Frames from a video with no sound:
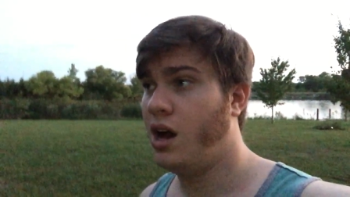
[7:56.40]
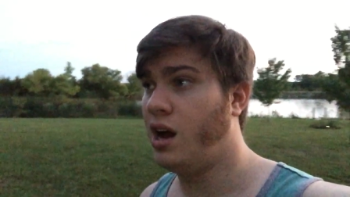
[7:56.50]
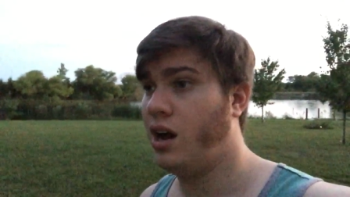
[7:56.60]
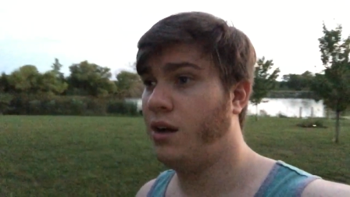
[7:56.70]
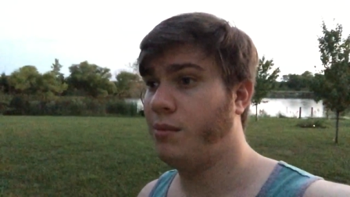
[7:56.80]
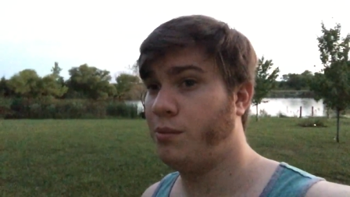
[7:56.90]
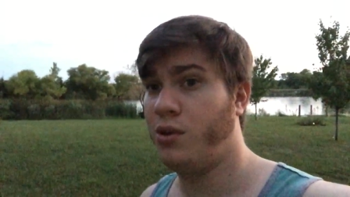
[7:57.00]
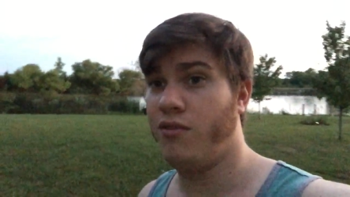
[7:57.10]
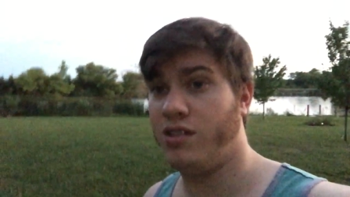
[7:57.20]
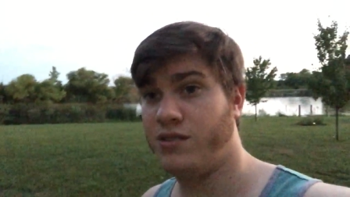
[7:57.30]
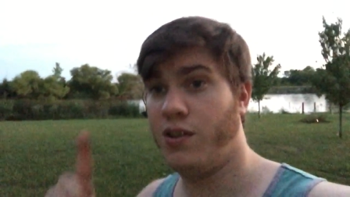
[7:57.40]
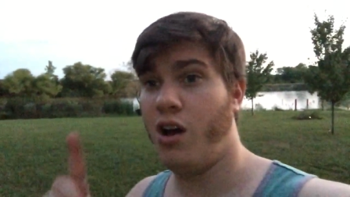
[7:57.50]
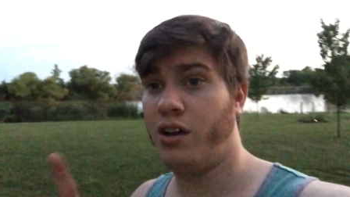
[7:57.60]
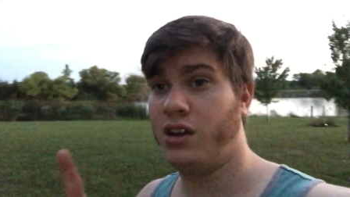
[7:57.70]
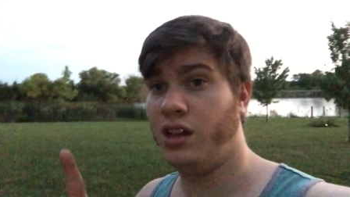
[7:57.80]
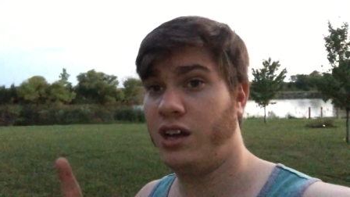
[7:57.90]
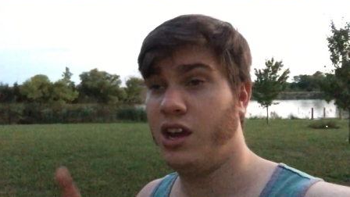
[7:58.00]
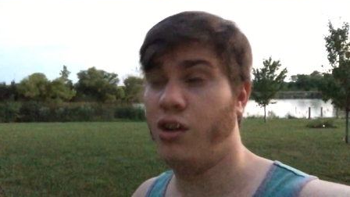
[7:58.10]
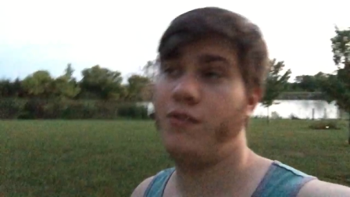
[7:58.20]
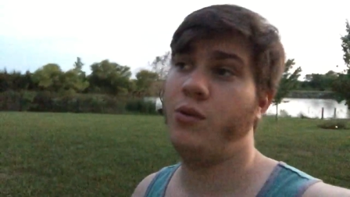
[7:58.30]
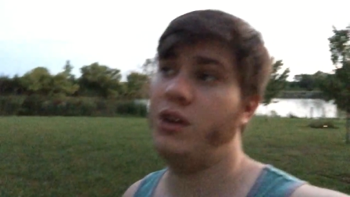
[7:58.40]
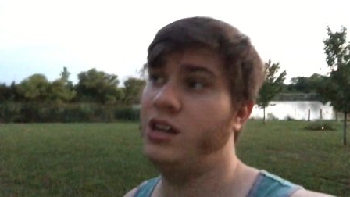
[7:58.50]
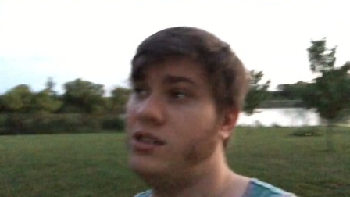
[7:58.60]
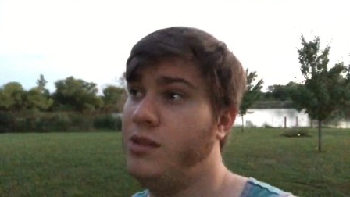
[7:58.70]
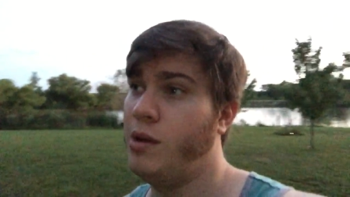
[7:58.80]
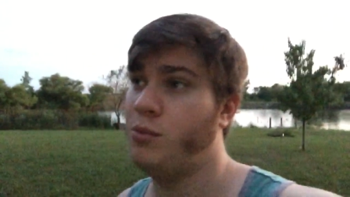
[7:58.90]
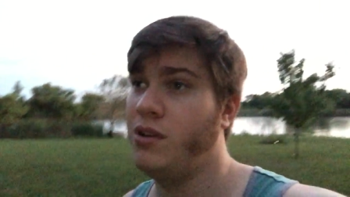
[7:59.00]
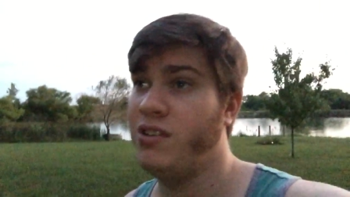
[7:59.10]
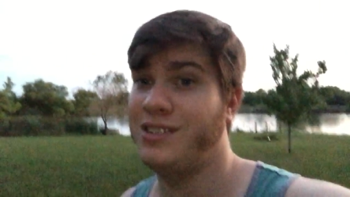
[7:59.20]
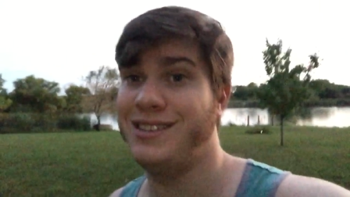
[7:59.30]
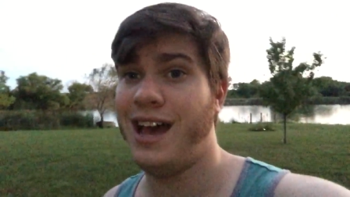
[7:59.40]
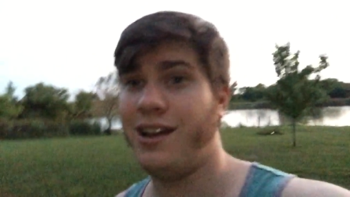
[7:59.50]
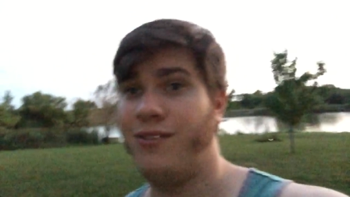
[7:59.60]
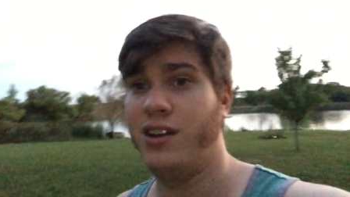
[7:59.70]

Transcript: Uh, my previous vlog, click here. If you want to see my previous Zak